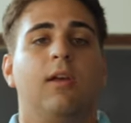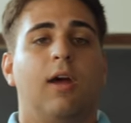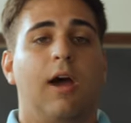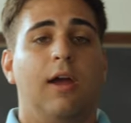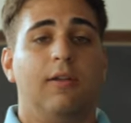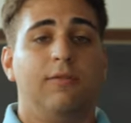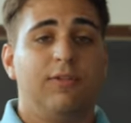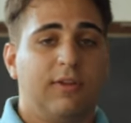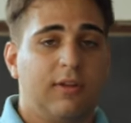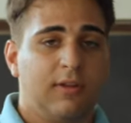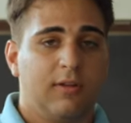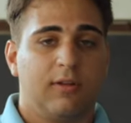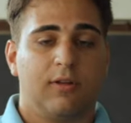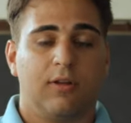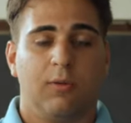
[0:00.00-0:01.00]
I
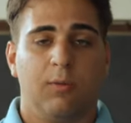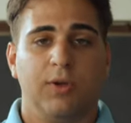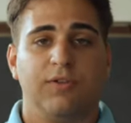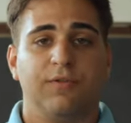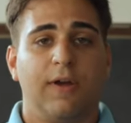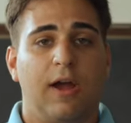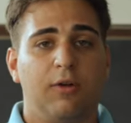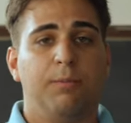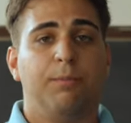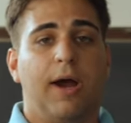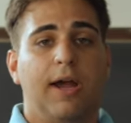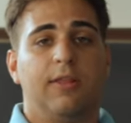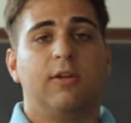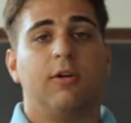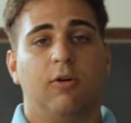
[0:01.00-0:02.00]
was found
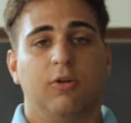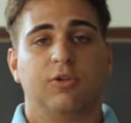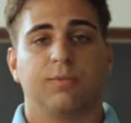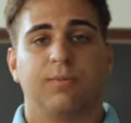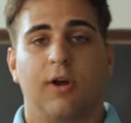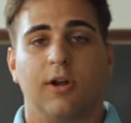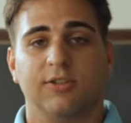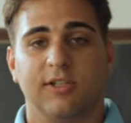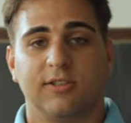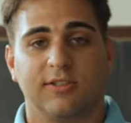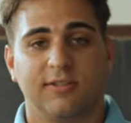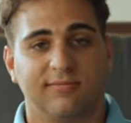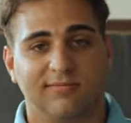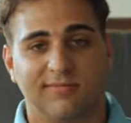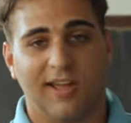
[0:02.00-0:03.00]
by the Culture
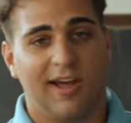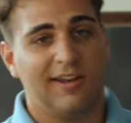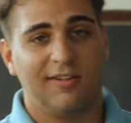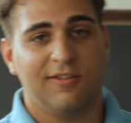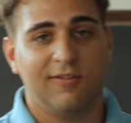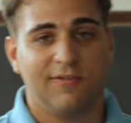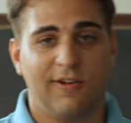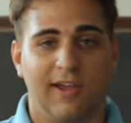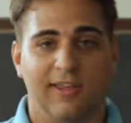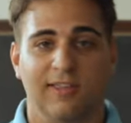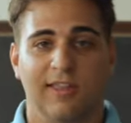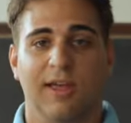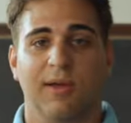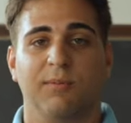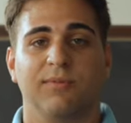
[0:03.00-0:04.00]
Project. I didn't
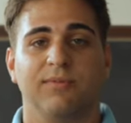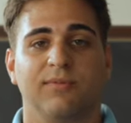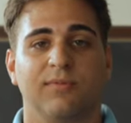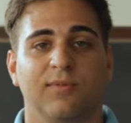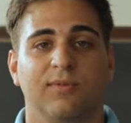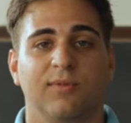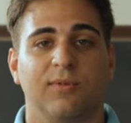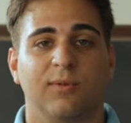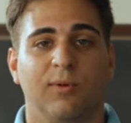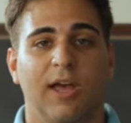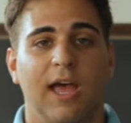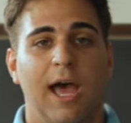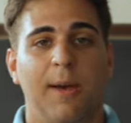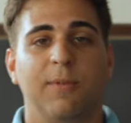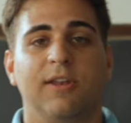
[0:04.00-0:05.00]
find them. What
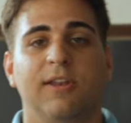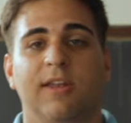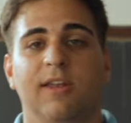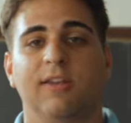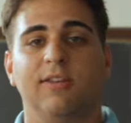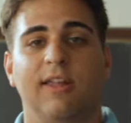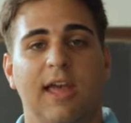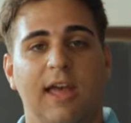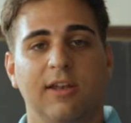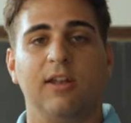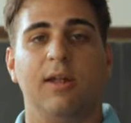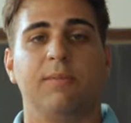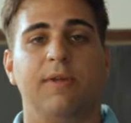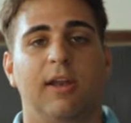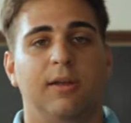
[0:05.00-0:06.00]
happened is they ended
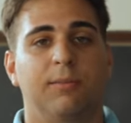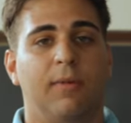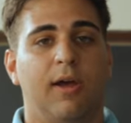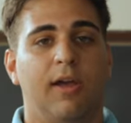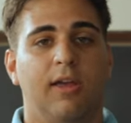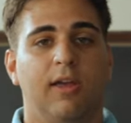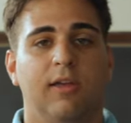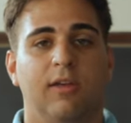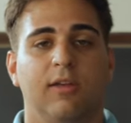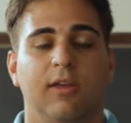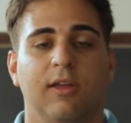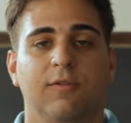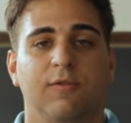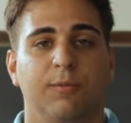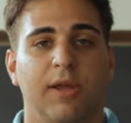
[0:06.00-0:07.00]
up getting my
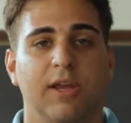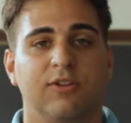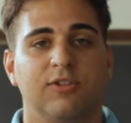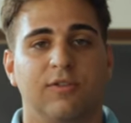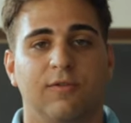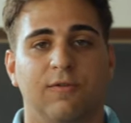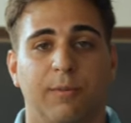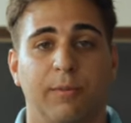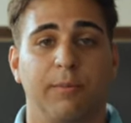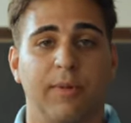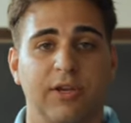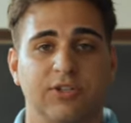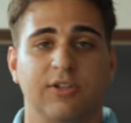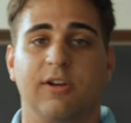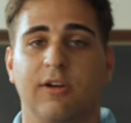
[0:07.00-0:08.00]
information from a
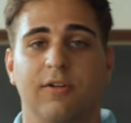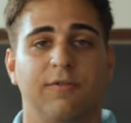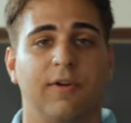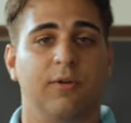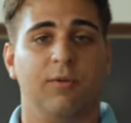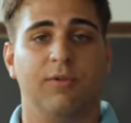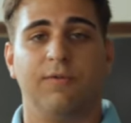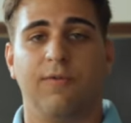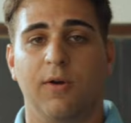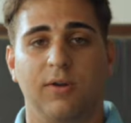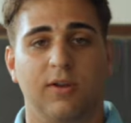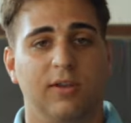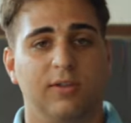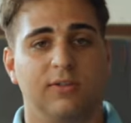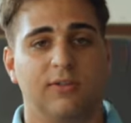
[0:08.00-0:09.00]
missionary friend with
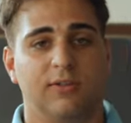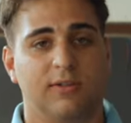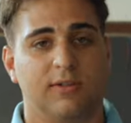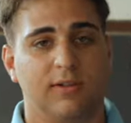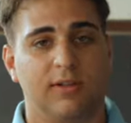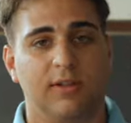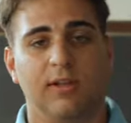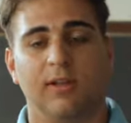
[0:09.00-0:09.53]
Focus.